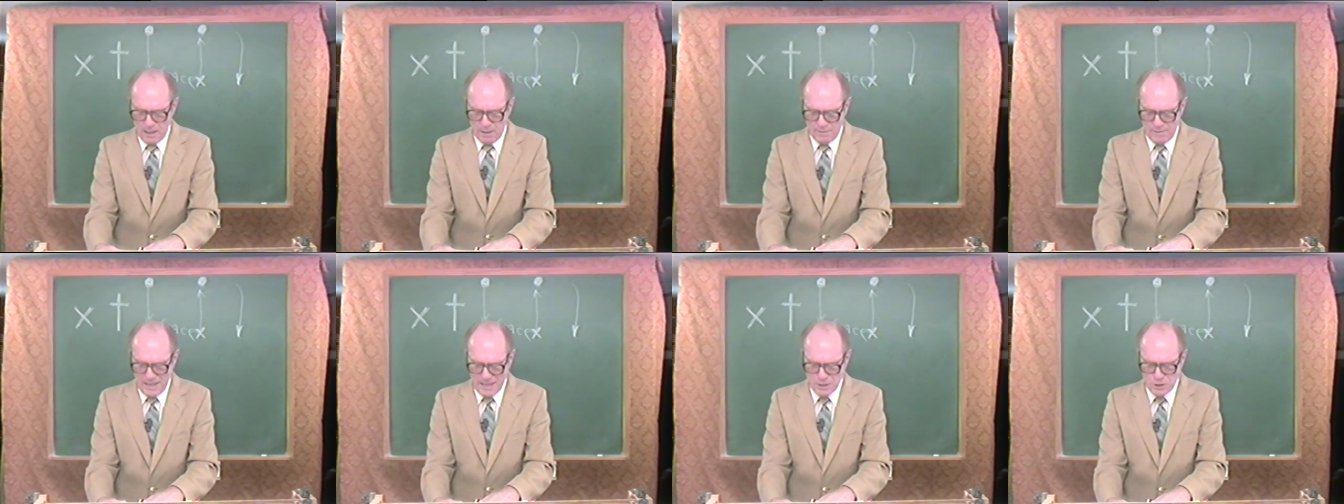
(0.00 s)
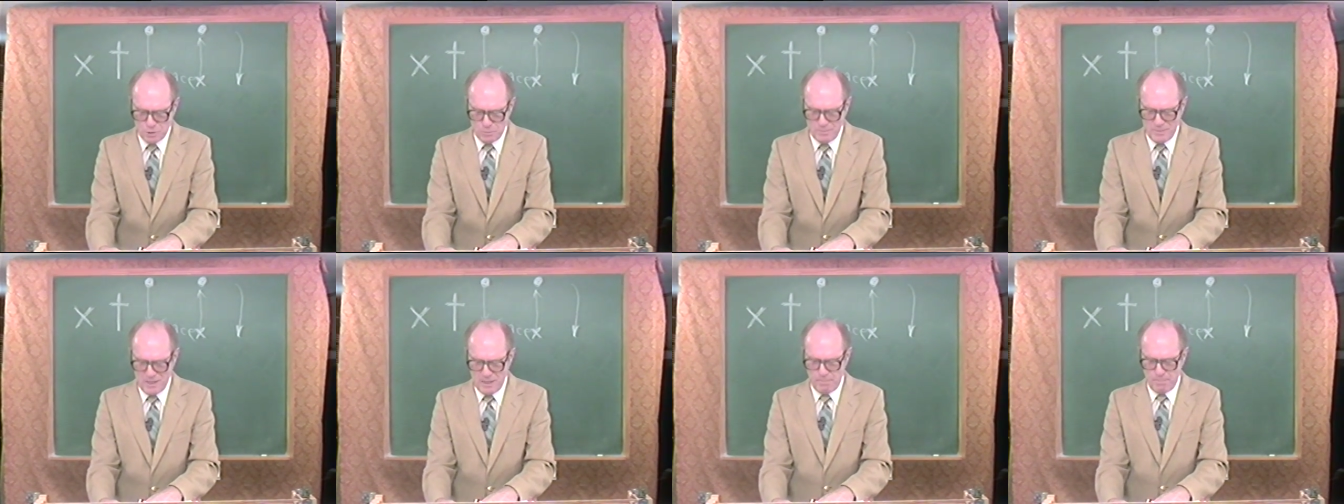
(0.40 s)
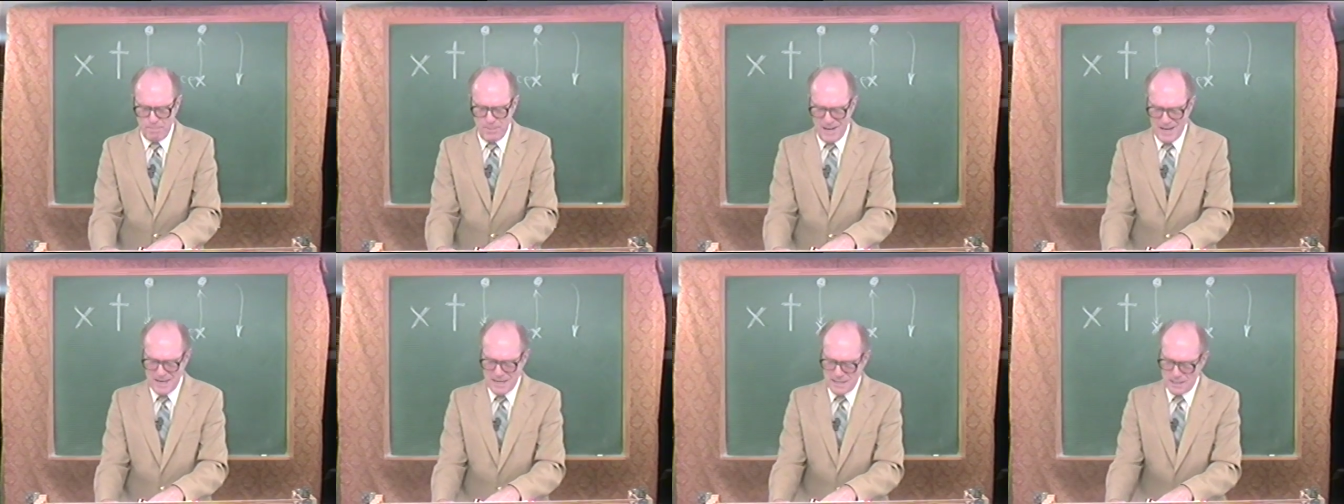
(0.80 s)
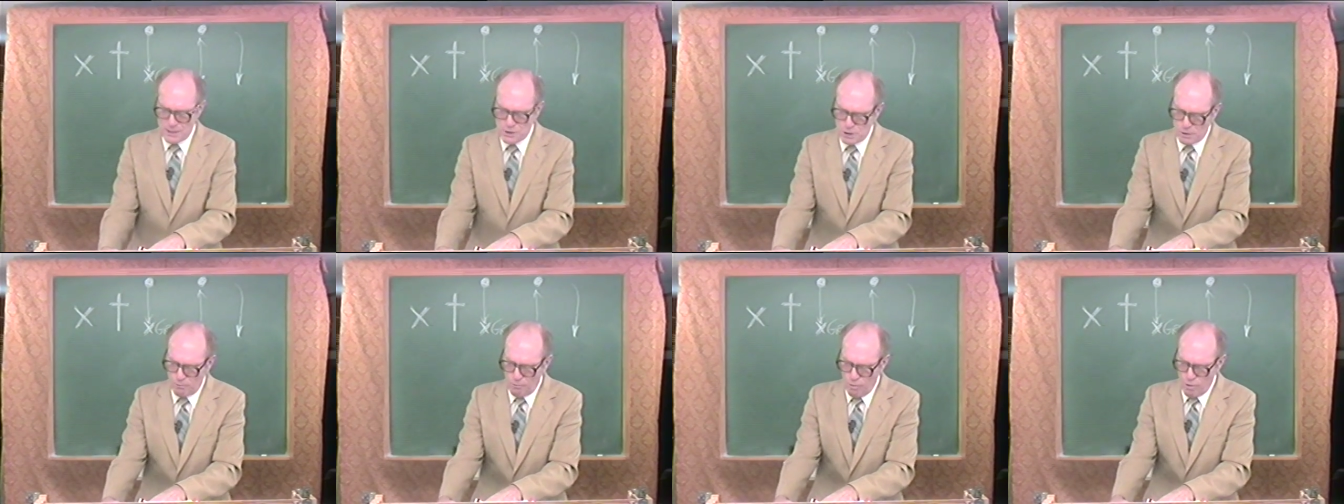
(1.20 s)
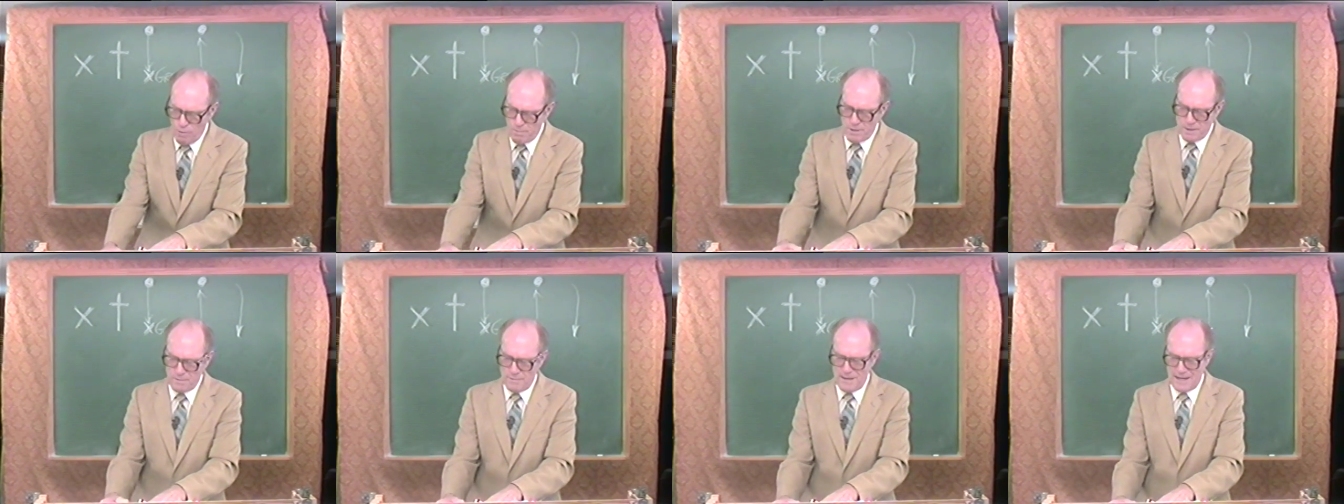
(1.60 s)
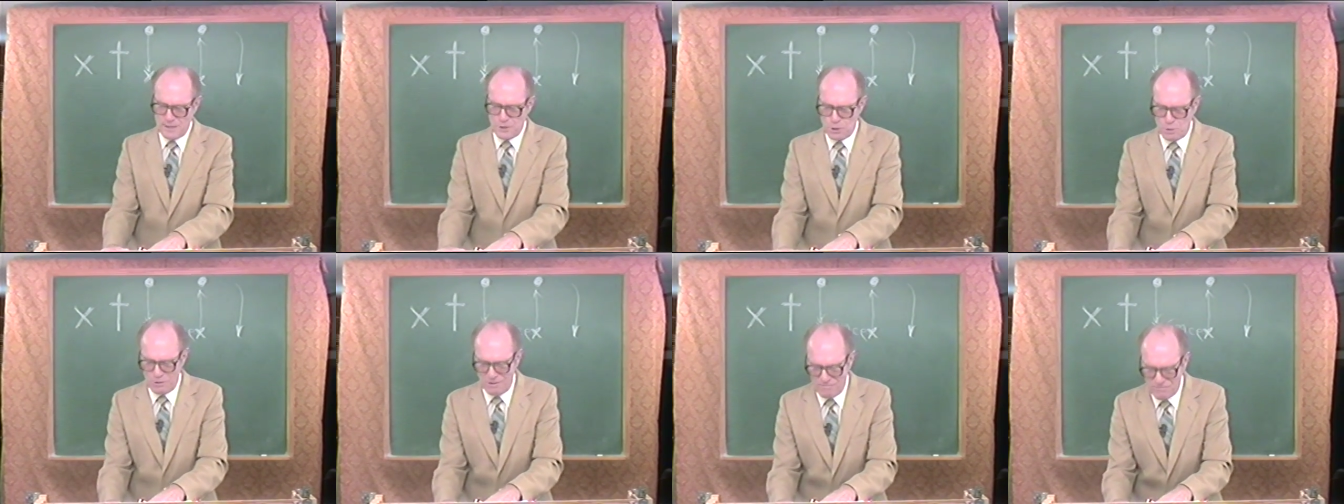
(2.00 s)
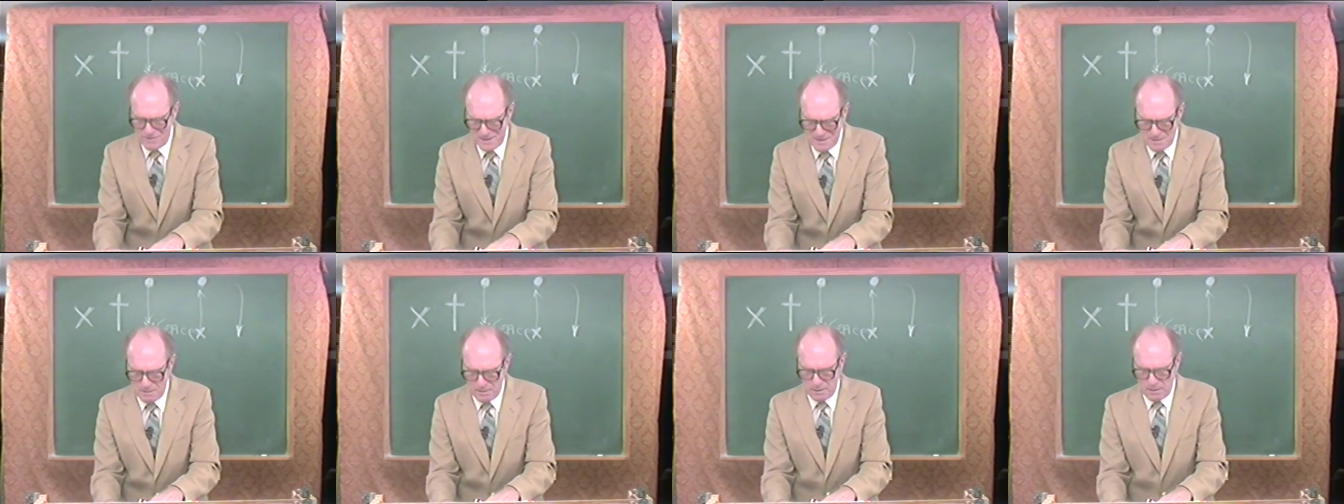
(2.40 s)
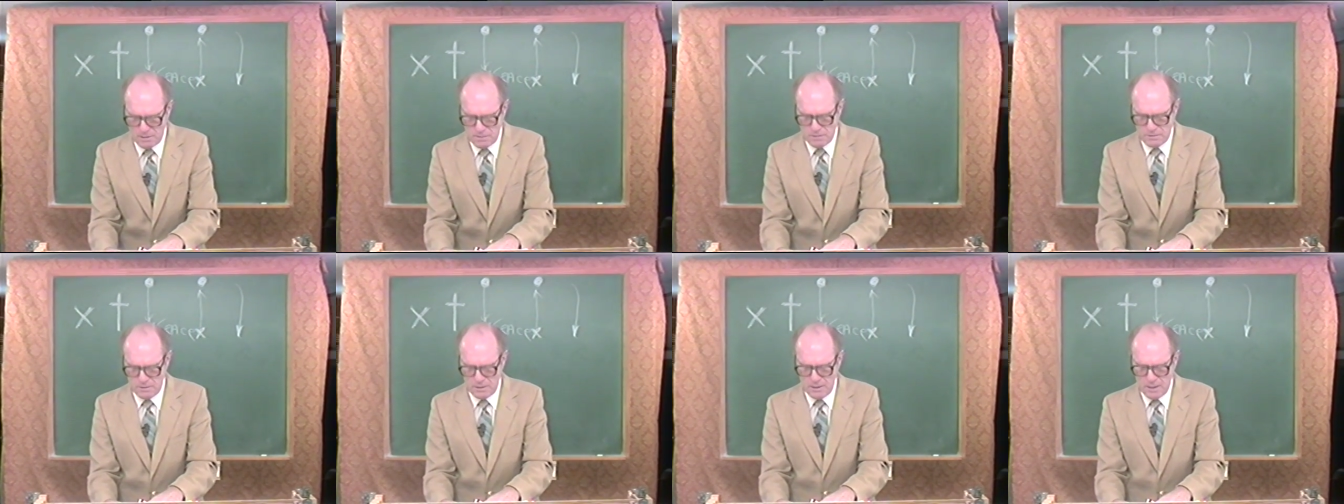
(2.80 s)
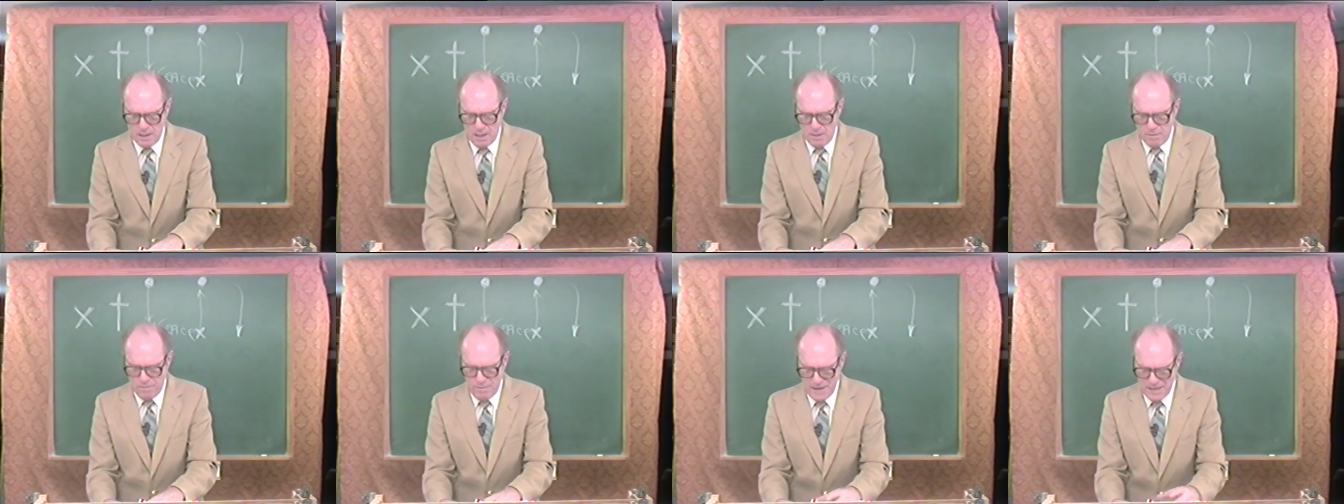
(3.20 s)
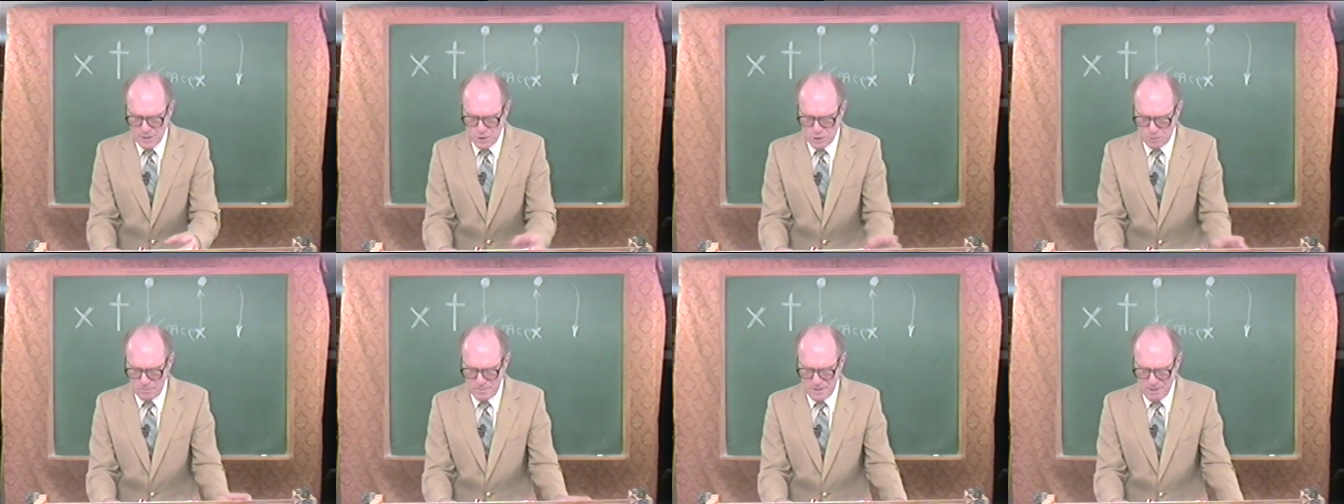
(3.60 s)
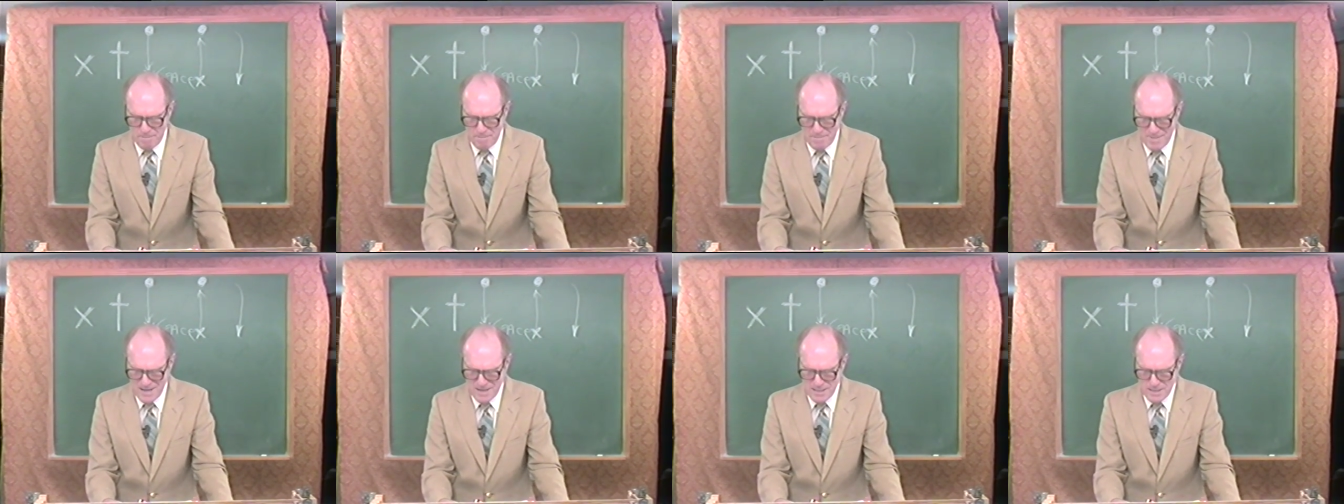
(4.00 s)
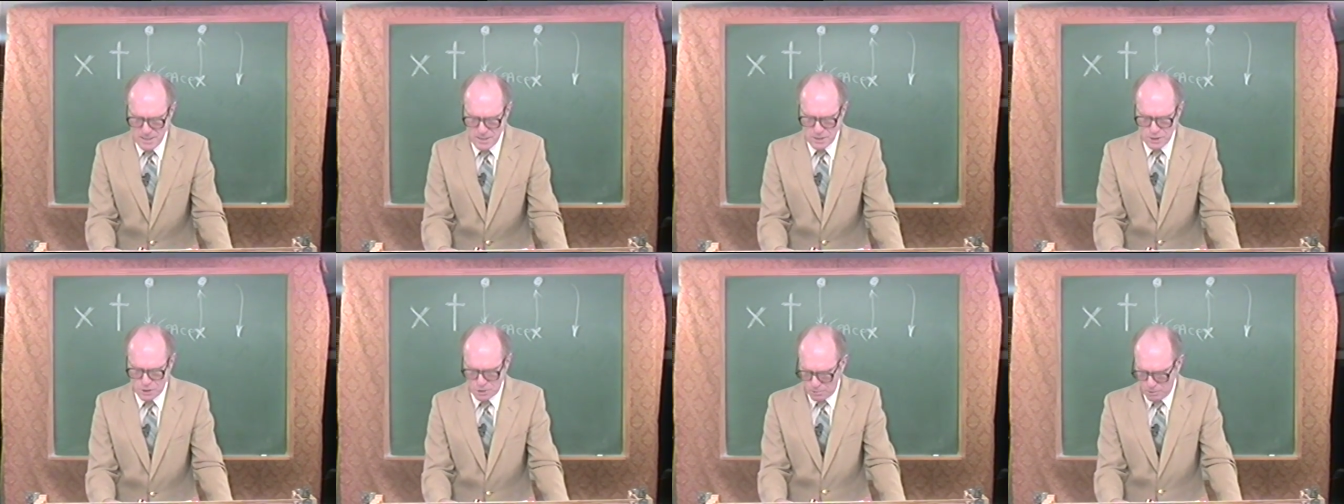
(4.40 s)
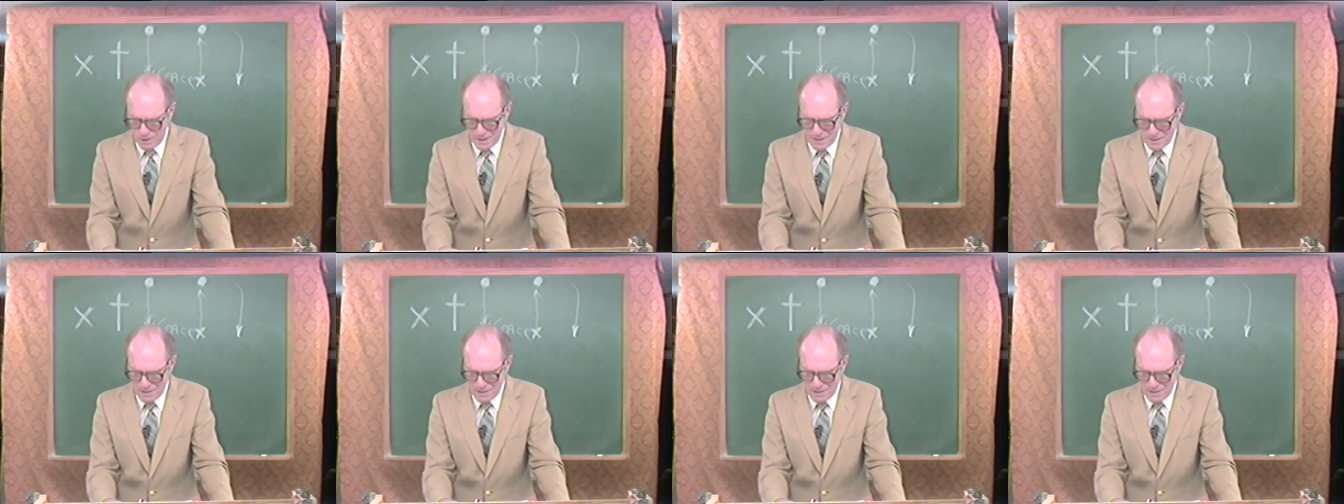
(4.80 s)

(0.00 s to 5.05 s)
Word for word: They shall be in pain as a woman that travaileth. They shall be amazed one